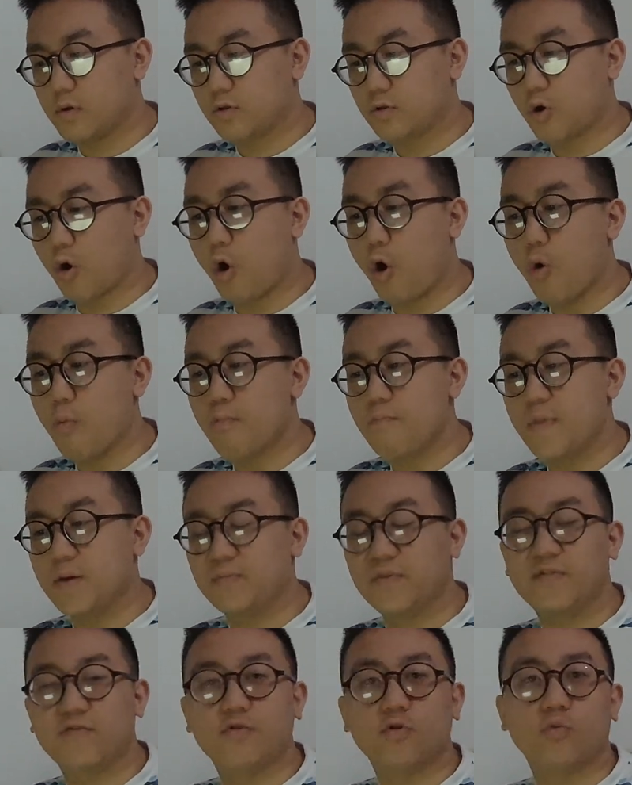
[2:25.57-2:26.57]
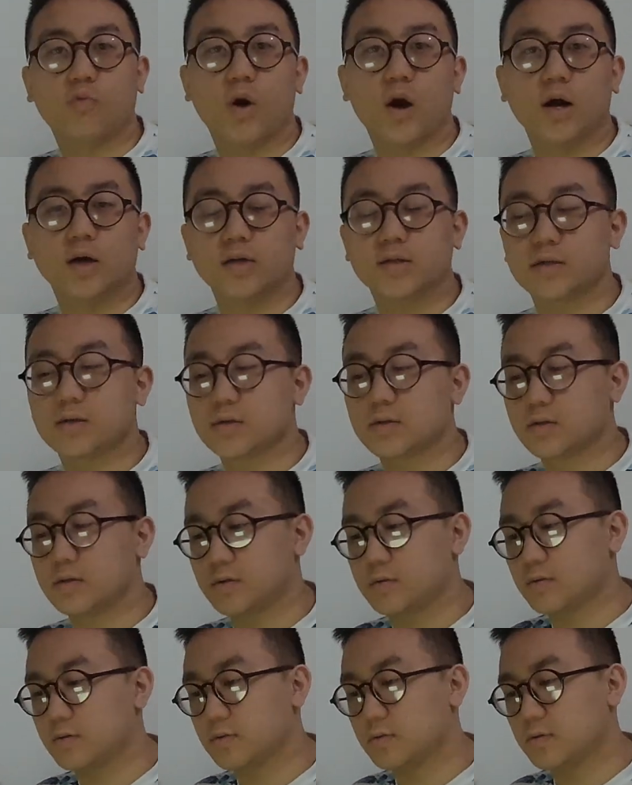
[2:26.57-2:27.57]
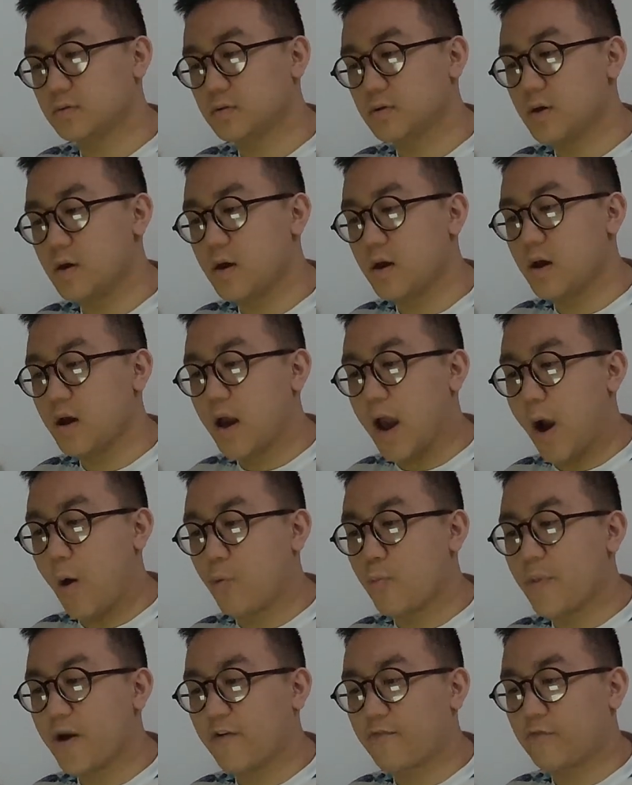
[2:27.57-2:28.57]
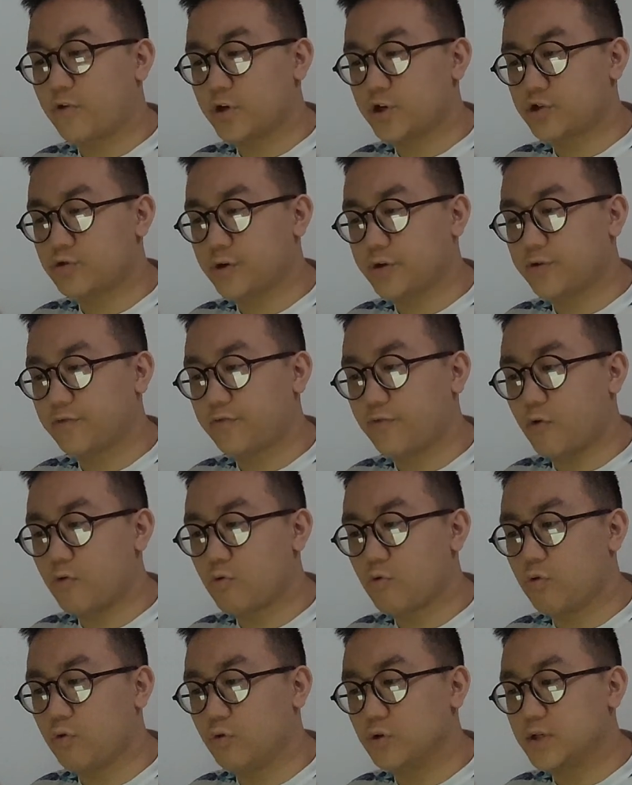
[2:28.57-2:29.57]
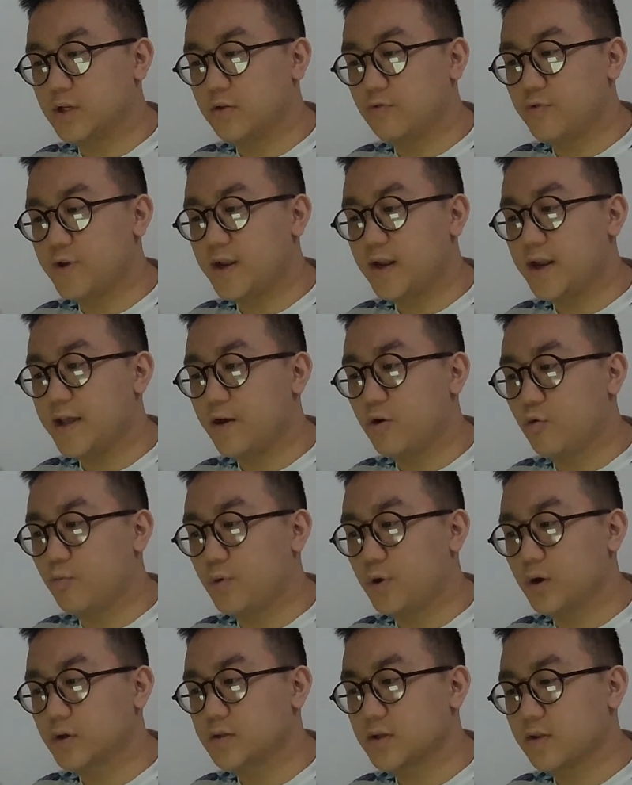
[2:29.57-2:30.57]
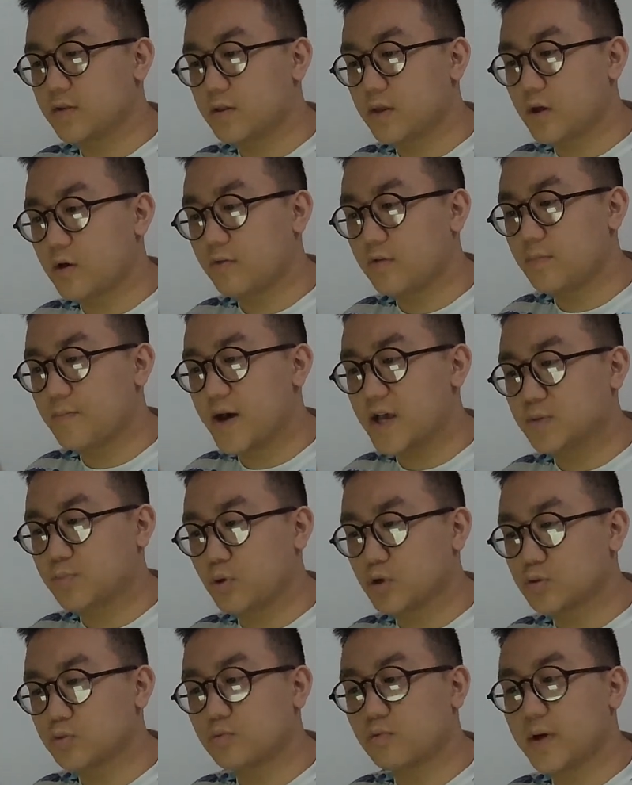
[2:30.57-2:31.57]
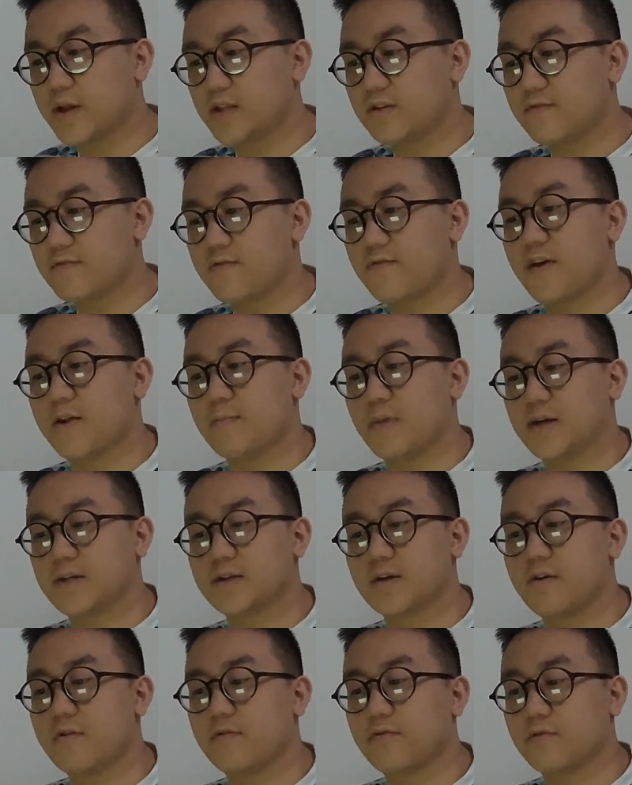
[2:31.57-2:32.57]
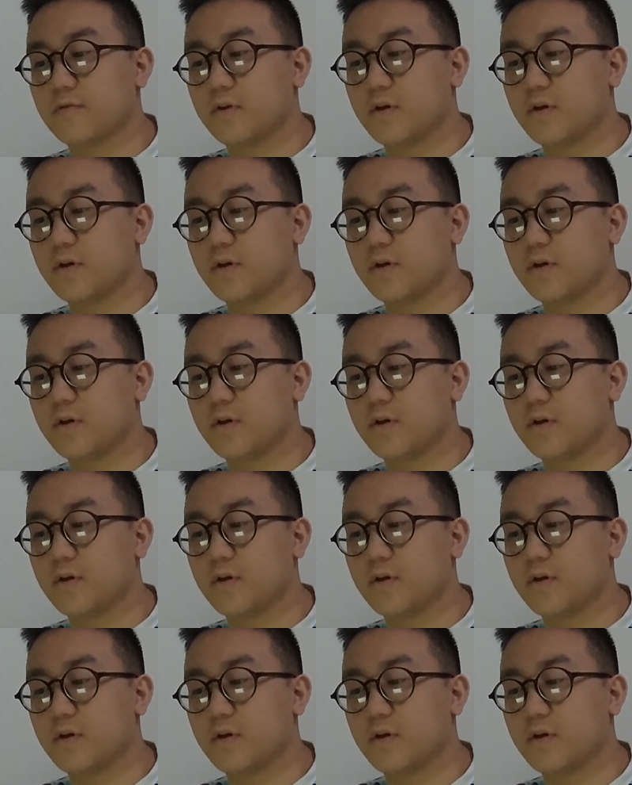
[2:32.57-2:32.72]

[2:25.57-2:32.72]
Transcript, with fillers: The hope made me feel worse. I will make frustrated phone calls and read legal books and think of the best possible way to defend myself.